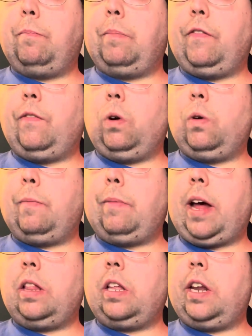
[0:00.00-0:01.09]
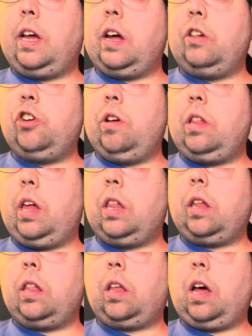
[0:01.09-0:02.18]
before abandoning her duties
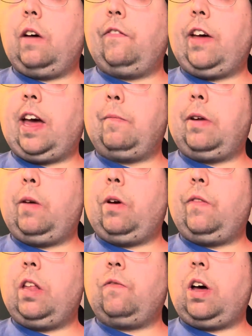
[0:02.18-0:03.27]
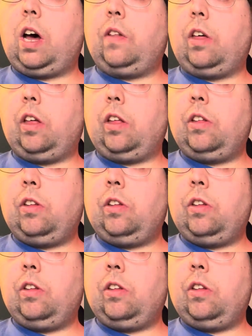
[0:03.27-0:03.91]
to start a family with his father.